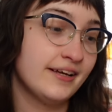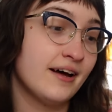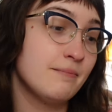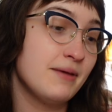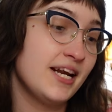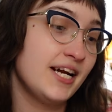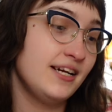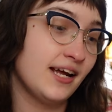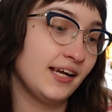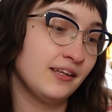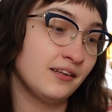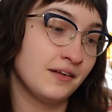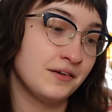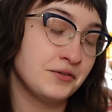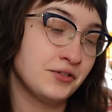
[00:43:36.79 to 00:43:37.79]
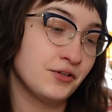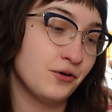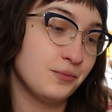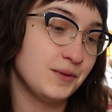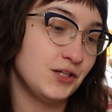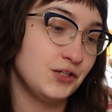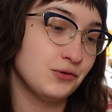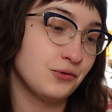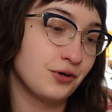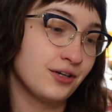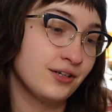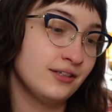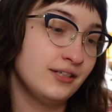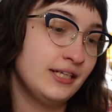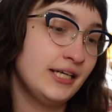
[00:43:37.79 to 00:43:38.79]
A man in nightclothes opened the door.